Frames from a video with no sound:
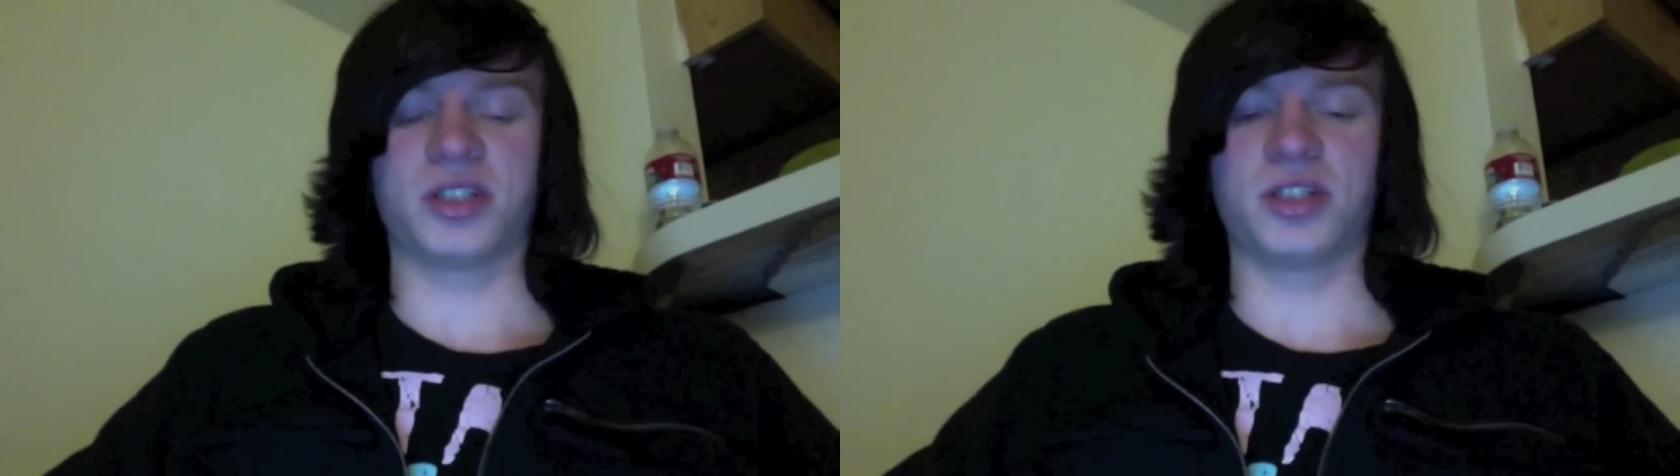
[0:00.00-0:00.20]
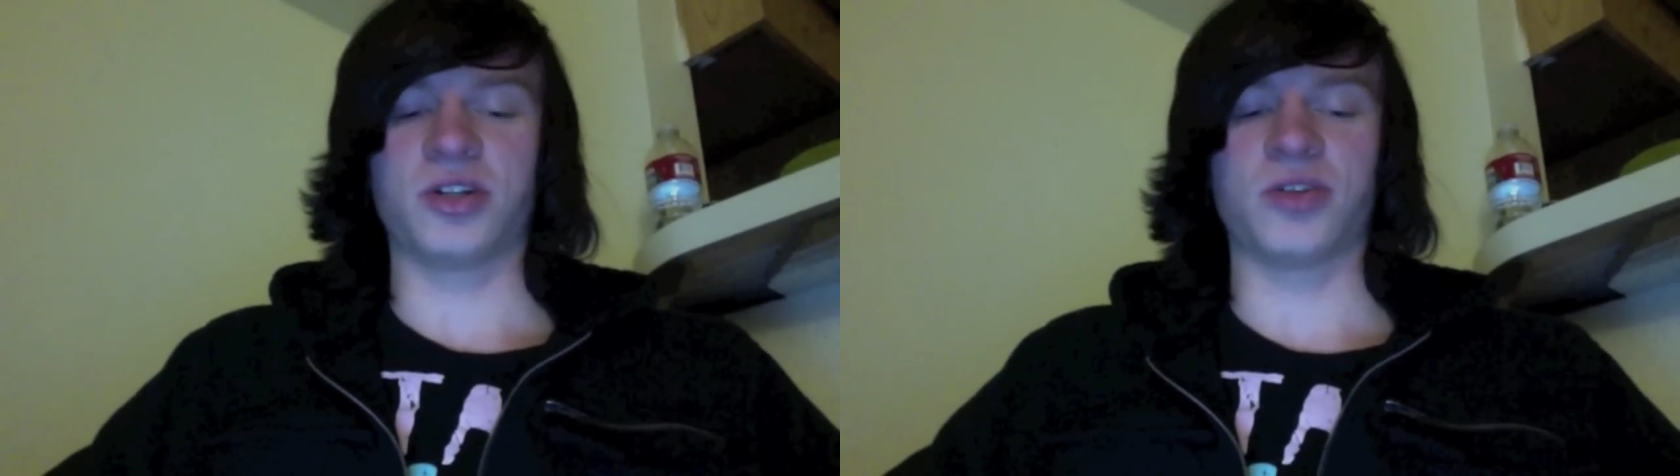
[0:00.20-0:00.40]

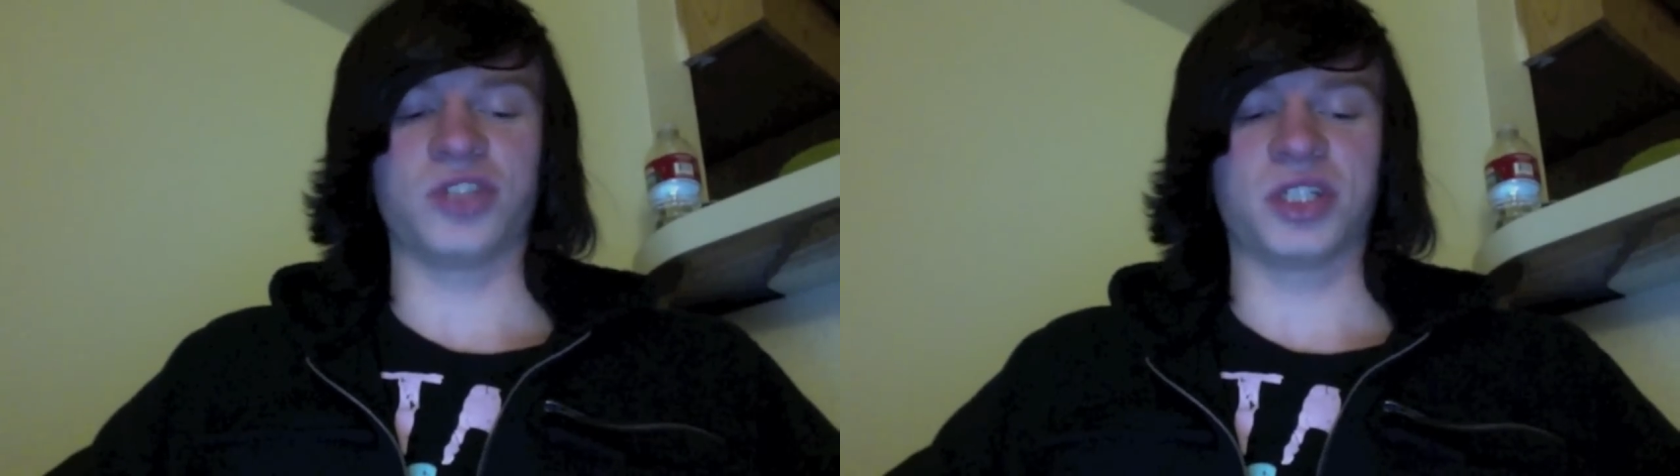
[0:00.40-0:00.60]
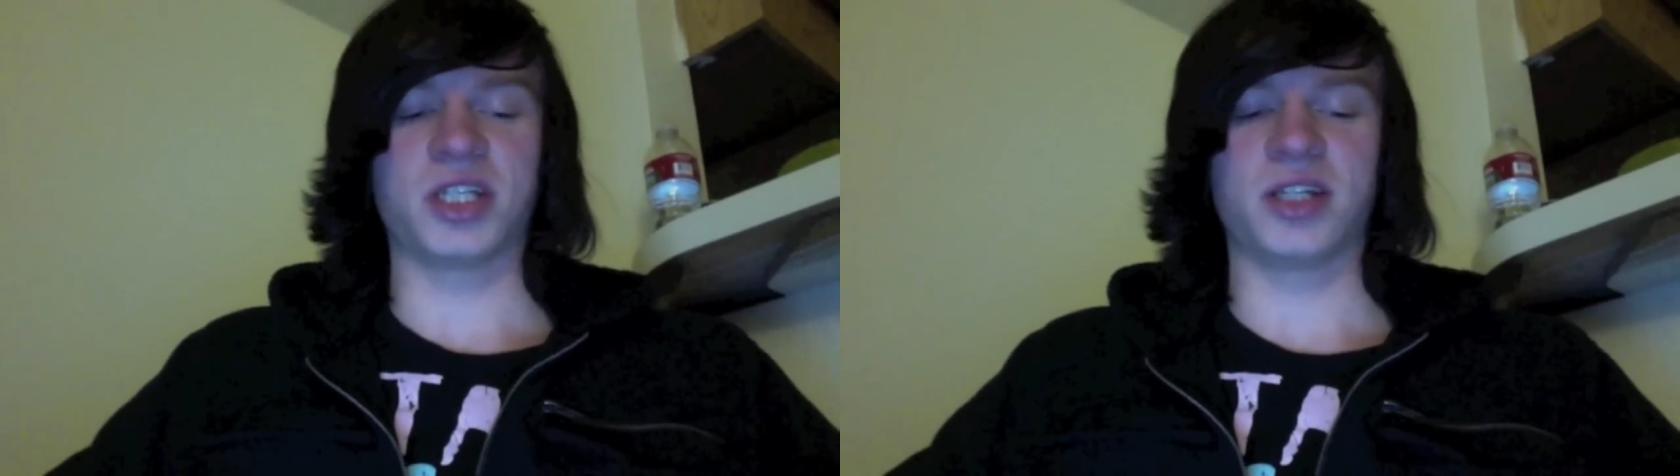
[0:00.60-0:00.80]

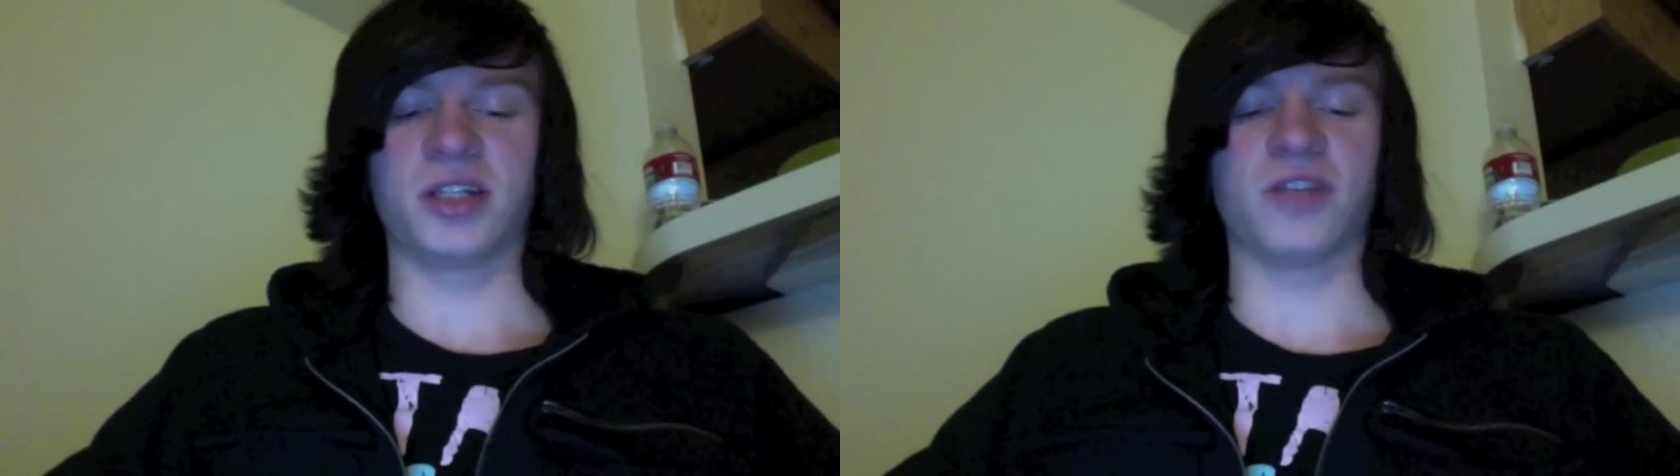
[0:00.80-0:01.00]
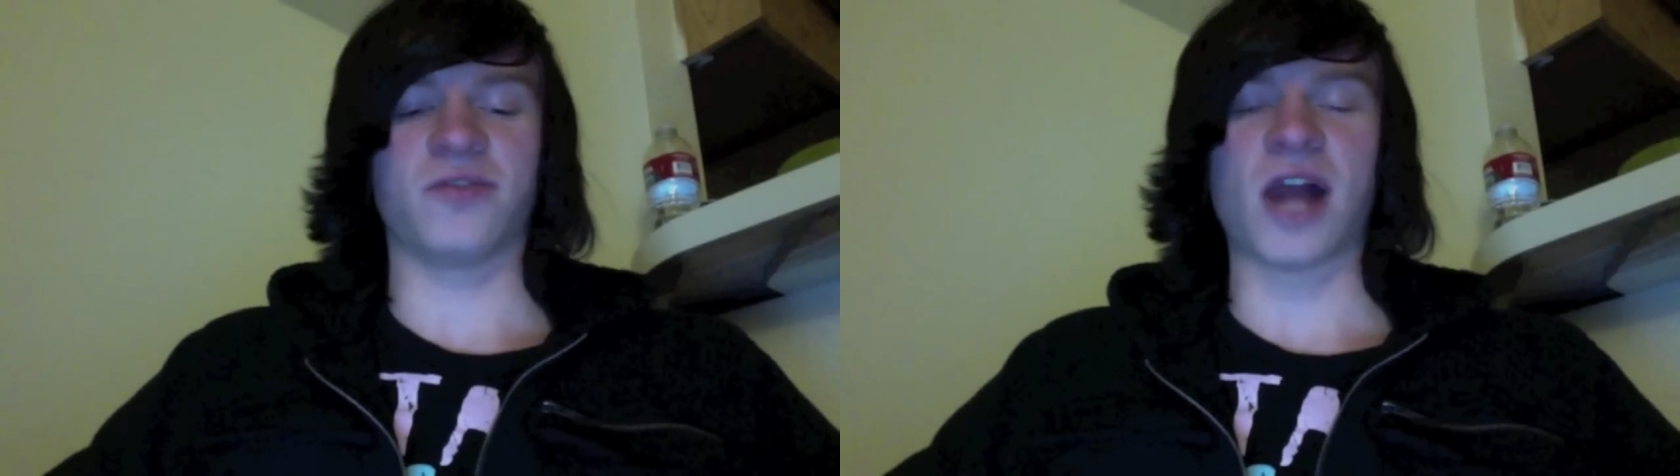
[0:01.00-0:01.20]
just sitting
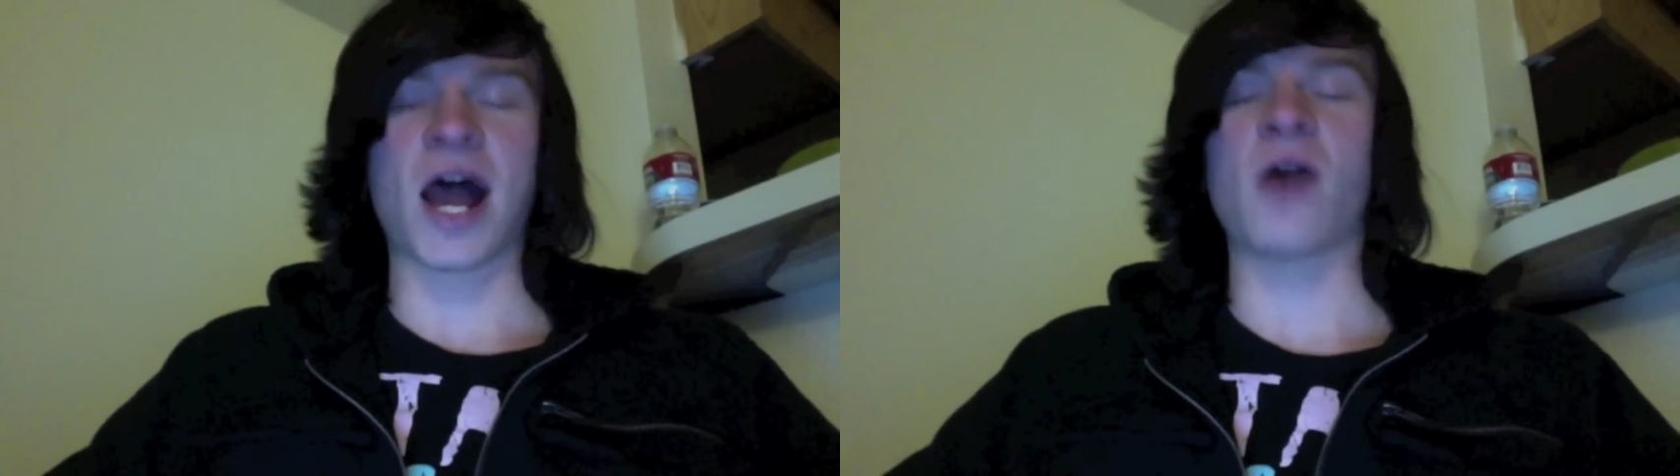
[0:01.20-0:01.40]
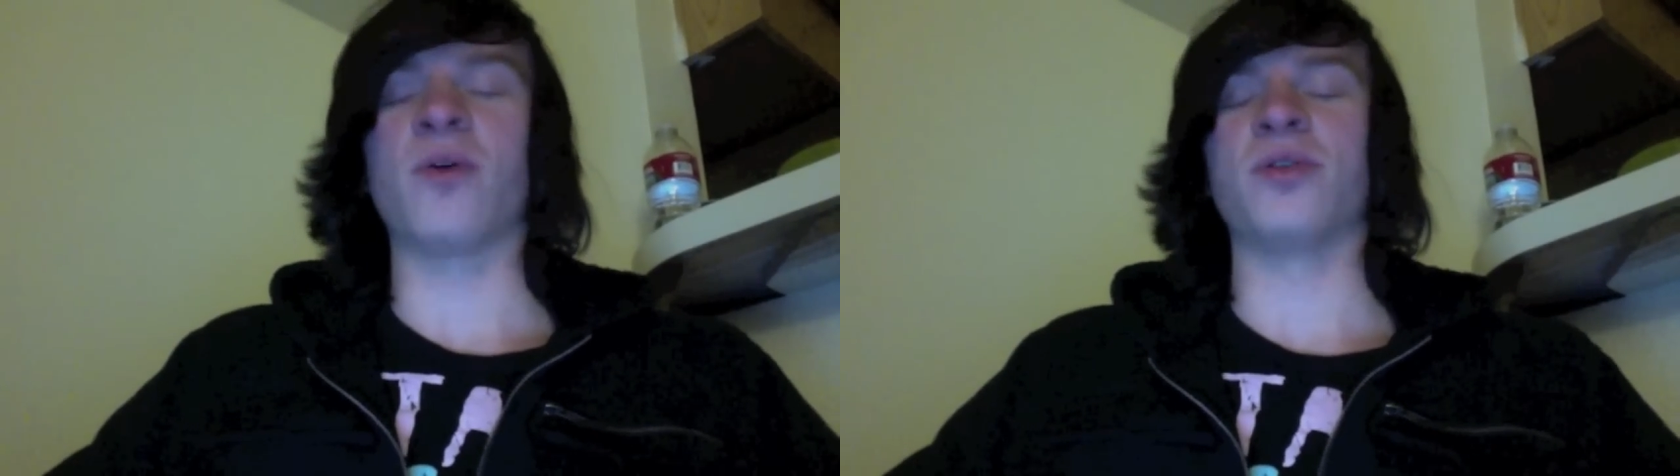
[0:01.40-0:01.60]
there for
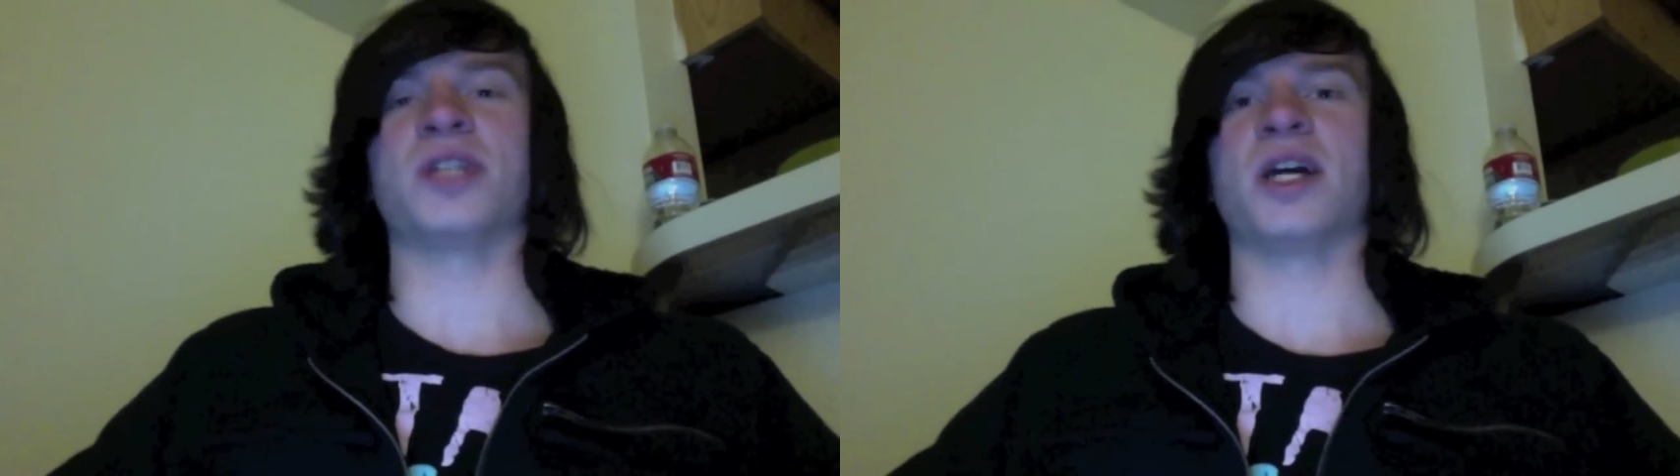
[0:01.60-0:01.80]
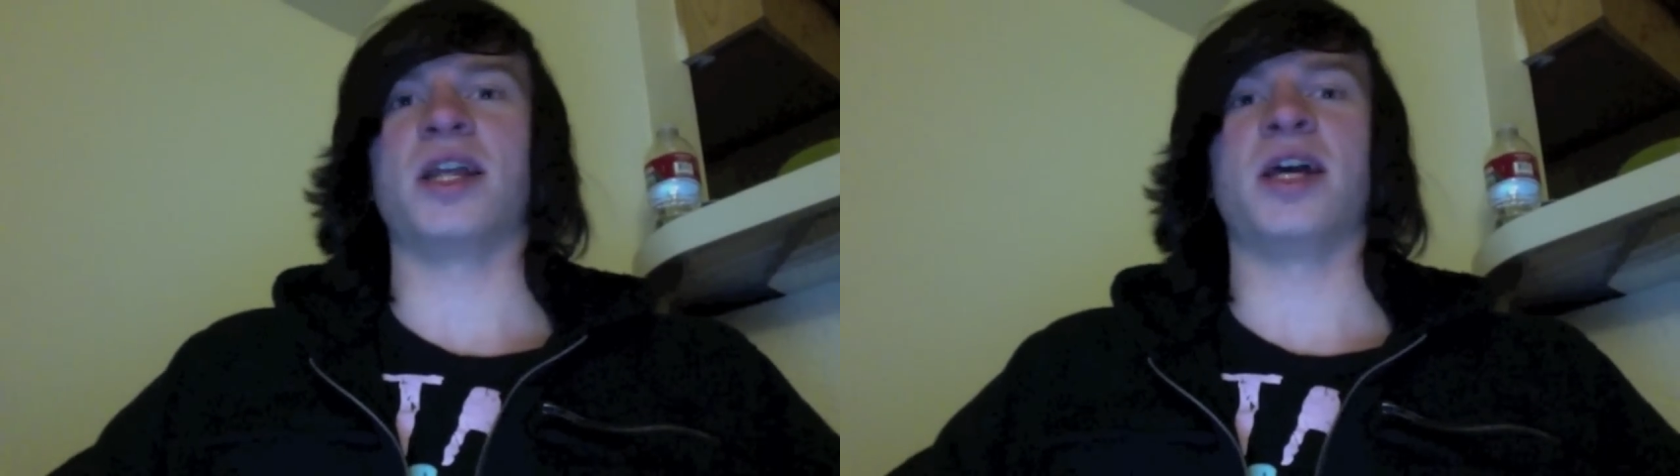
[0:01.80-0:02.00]
hours
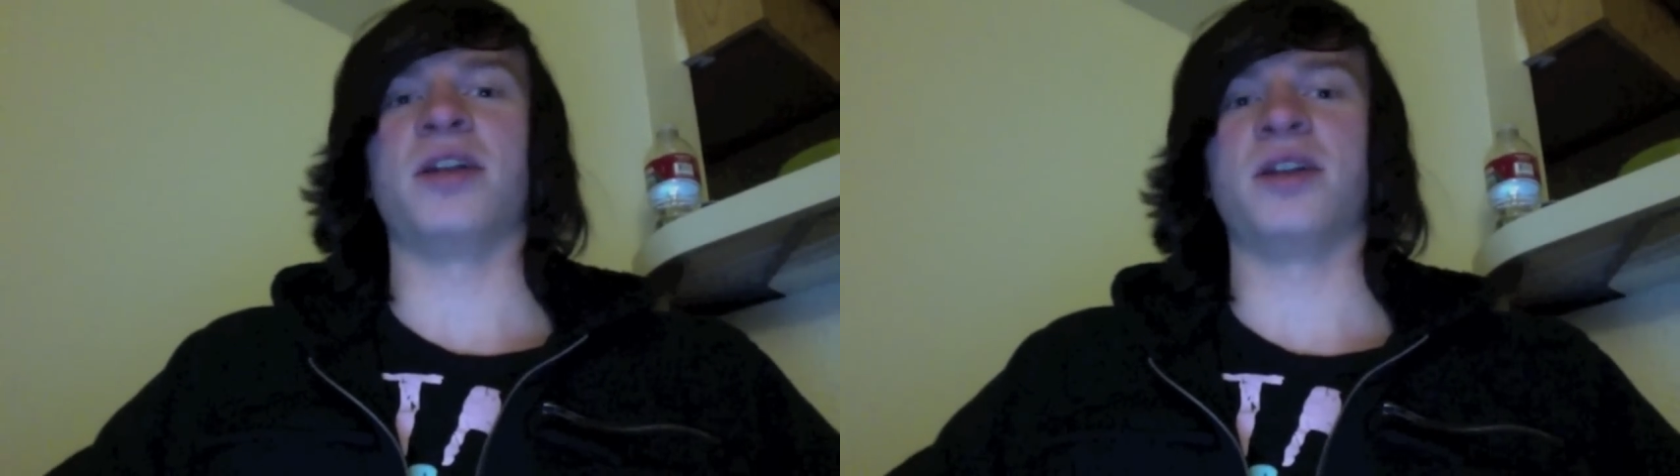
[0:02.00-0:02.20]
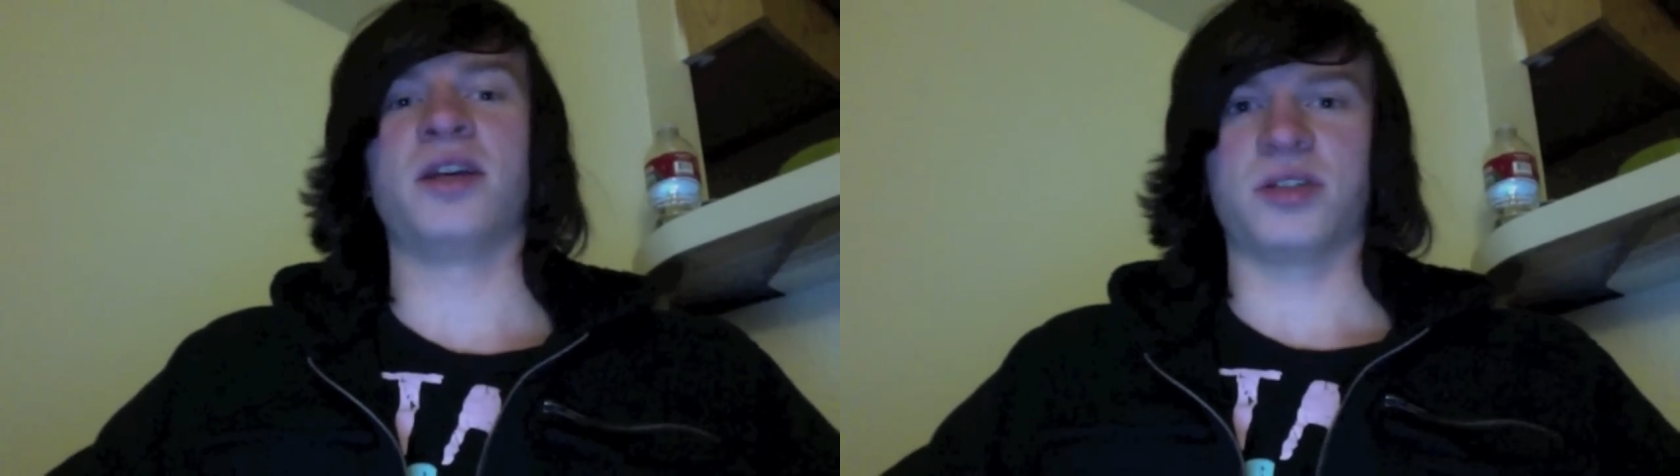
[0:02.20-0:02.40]
on end,